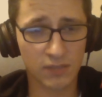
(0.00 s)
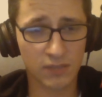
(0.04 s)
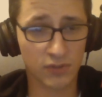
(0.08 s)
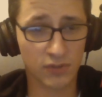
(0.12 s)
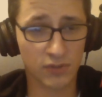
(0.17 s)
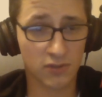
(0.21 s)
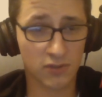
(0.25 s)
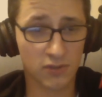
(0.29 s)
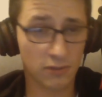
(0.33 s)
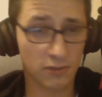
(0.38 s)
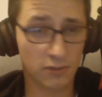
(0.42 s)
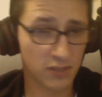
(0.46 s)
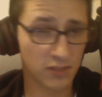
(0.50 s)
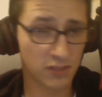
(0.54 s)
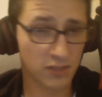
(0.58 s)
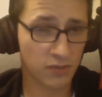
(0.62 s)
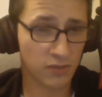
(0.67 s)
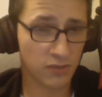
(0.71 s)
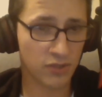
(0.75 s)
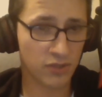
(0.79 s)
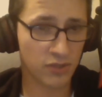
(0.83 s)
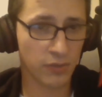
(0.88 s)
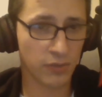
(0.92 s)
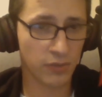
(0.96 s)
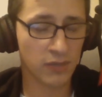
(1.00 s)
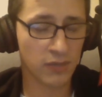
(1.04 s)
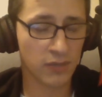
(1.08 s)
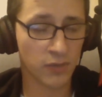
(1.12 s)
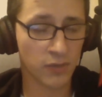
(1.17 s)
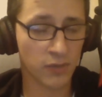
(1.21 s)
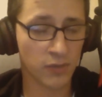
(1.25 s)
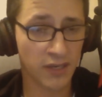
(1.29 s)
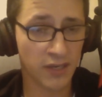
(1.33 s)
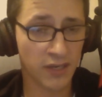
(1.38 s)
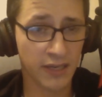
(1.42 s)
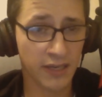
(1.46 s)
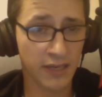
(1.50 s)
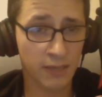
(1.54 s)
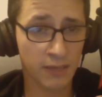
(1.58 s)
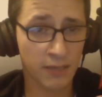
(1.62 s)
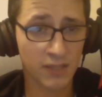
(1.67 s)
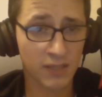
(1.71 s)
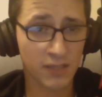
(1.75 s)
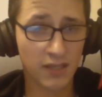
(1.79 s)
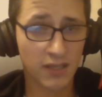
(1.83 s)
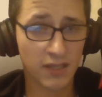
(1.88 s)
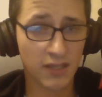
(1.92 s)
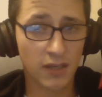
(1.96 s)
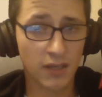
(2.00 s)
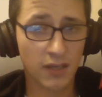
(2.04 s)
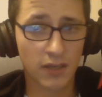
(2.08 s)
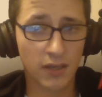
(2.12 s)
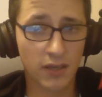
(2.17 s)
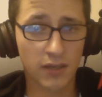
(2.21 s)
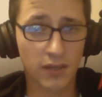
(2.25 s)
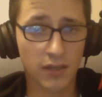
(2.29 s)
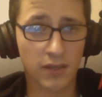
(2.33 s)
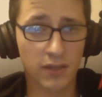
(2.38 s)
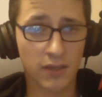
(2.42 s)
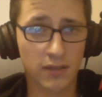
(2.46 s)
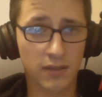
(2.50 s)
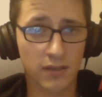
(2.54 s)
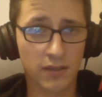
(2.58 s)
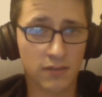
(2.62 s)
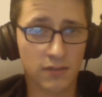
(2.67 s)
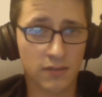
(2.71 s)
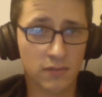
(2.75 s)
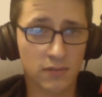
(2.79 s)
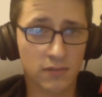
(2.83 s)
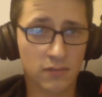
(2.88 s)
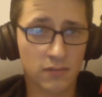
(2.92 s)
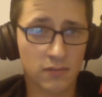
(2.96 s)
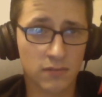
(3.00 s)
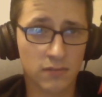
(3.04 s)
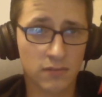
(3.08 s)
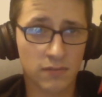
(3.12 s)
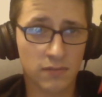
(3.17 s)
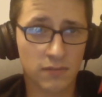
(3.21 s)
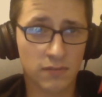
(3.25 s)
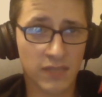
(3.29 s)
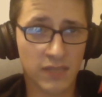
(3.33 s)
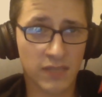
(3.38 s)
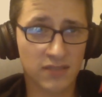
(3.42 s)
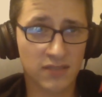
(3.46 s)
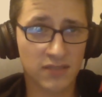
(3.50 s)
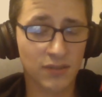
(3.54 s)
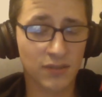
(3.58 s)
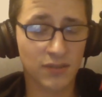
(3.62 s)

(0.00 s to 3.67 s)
service, which around where I am, that's